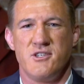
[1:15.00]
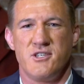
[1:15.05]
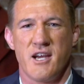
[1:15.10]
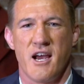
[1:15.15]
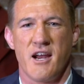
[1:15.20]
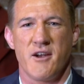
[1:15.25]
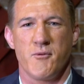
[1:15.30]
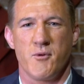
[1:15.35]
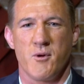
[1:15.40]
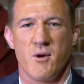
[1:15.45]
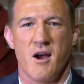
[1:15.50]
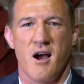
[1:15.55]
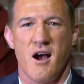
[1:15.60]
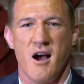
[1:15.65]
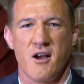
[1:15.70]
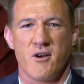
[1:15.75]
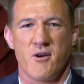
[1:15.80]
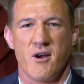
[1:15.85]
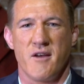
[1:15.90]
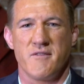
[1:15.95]
and Jadawira
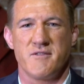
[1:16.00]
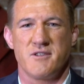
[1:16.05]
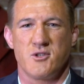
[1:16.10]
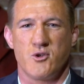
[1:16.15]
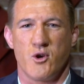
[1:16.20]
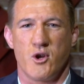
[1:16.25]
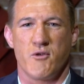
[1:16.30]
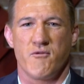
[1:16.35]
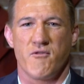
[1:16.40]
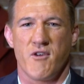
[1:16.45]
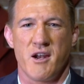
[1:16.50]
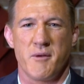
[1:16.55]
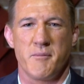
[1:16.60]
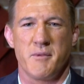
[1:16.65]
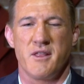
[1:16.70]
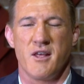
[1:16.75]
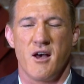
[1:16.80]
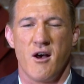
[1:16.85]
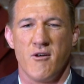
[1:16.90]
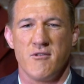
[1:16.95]
Hargraves decided to run at
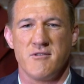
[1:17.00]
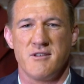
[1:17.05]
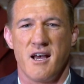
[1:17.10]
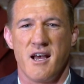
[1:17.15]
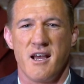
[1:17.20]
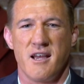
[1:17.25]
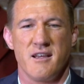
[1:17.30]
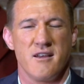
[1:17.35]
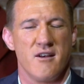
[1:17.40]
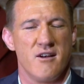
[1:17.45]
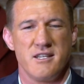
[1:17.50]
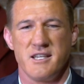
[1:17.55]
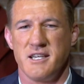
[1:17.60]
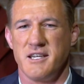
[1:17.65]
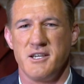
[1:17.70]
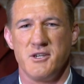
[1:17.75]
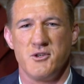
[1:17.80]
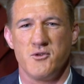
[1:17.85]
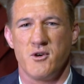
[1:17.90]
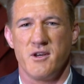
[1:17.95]
me the whole day. I
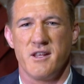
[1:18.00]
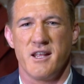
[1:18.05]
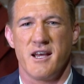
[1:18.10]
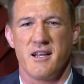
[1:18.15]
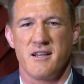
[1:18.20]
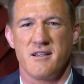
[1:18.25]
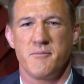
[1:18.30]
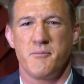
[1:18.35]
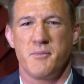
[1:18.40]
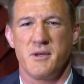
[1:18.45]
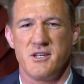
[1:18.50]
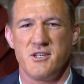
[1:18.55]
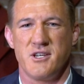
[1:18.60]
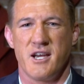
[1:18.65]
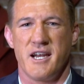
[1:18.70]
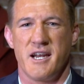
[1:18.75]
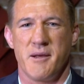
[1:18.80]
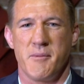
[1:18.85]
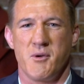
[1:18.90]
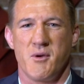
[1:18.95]
didn't enjoy that. Big
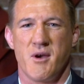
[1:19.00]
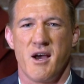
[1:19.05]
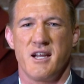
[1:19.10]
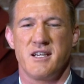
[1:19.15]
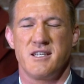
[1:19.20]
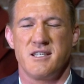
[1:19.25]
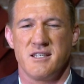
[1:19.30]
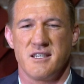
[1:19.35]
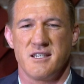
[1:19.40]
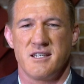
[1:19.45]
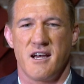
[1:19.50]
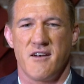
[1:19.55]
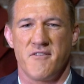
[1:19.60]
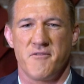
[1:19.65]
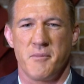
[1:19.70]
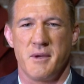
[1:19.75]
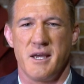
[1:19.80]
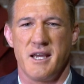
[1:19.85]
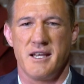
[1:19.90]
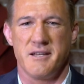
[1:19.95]
JWH is a
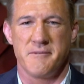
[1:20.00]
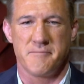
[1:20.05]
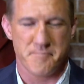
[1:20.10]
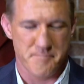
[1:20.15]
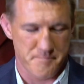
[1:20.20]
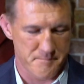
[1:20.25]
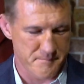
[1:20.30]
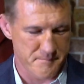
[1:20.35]
tough man.